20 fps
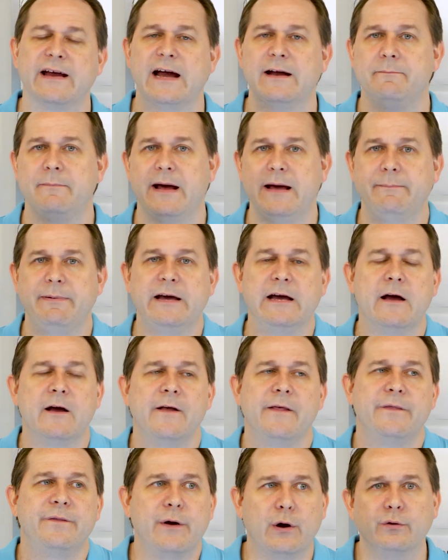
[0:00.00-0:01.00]
And maybe
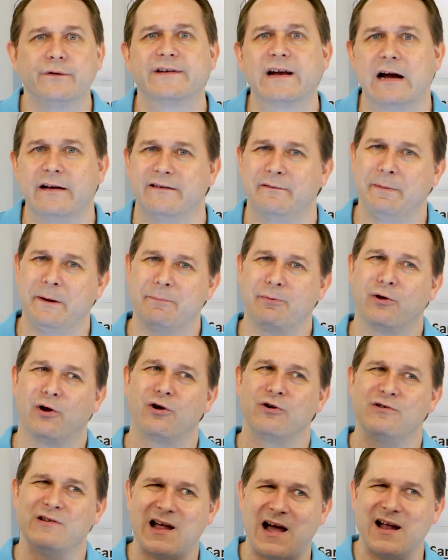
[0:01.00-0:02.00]
those kinds of people
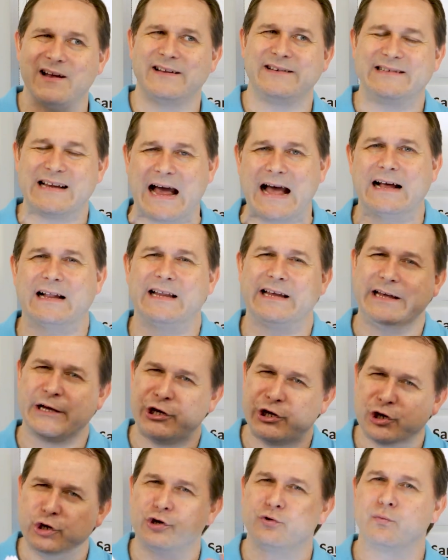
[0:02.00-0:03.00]
are not exactly
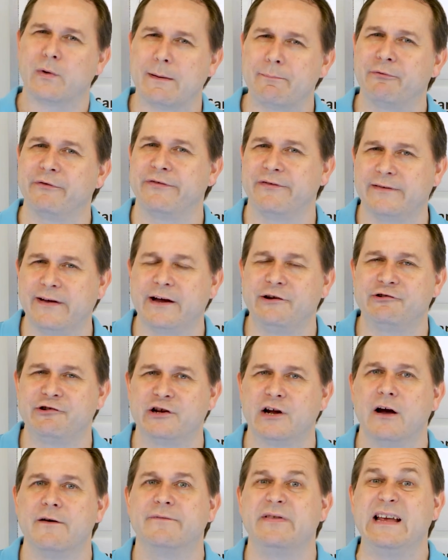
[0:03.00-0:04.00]
good
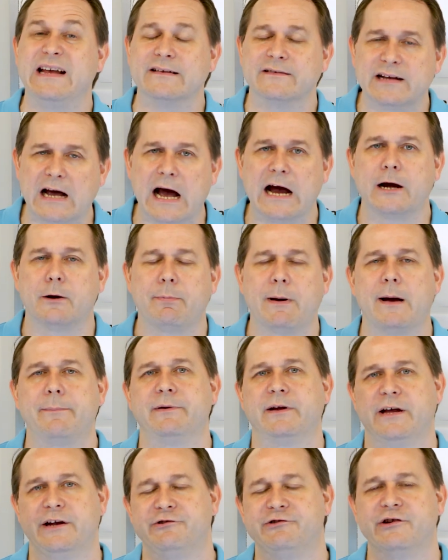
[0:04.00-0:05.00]
representation of the entire
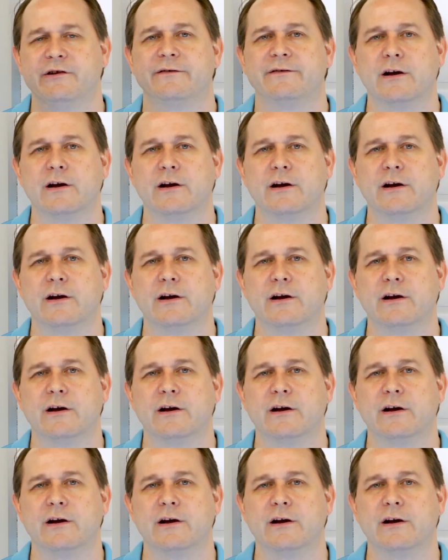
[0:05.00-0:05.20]
population.